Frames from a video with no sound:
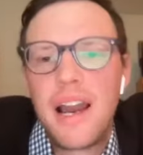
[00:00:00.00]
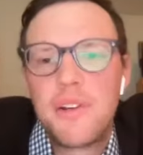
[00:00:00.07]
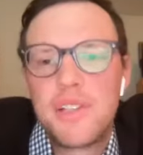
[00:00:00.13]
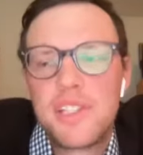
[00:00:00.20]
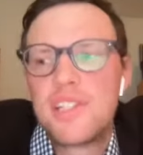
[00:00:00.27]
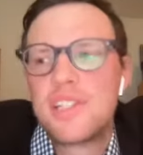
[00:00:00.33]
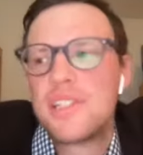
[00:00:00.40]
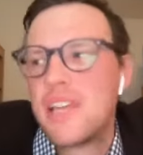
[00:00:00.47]

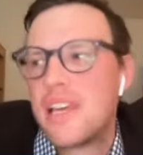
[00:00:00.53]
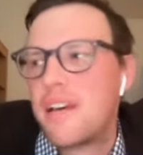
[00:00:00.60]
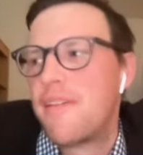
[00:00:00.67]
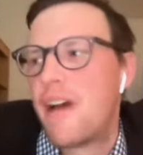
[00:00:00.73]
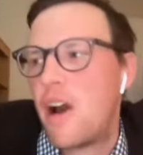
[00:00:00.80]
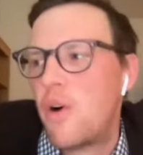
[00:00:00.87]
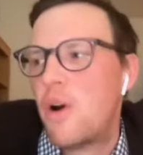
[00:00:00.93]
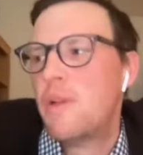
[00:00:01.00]
always just think of
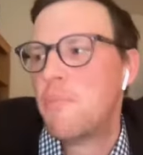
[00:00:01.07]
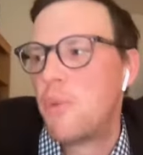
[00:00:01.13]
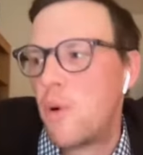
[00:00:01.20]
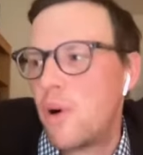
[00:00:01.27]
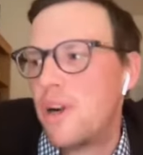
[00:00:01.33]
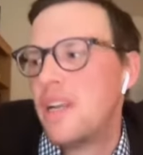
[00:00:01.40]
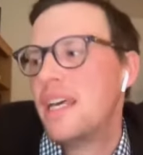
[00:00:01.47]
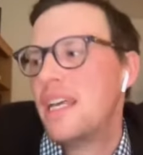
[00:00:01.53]
how
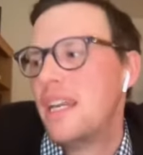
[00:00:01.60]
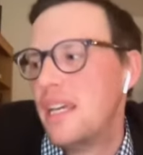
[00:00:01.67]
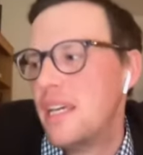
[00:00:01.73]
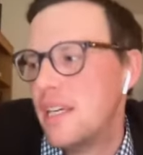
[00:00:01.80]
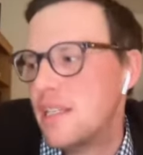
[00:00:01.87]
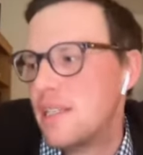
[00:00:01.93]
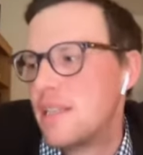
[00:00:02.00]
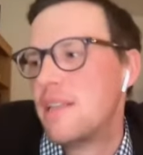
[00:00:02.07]
important it
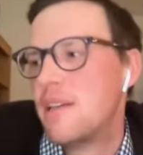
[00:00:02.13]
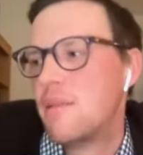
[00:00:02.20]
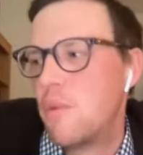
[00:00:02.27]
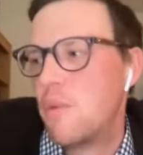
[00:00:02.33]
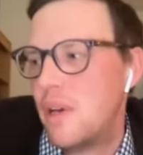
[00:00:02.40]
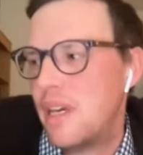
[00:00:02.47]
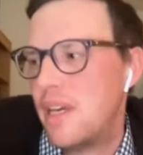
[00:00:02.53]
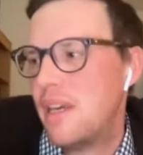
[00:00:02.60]
is that
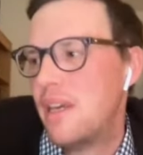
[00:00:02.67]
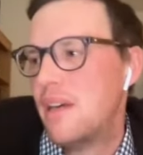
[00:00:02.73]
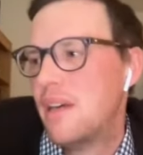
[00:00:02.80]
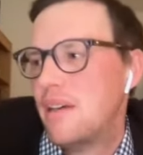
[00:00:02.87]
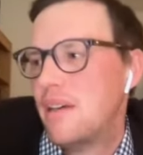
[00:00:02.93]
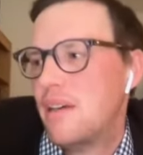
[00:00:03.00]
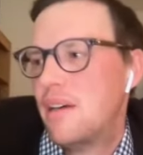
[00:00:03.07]
we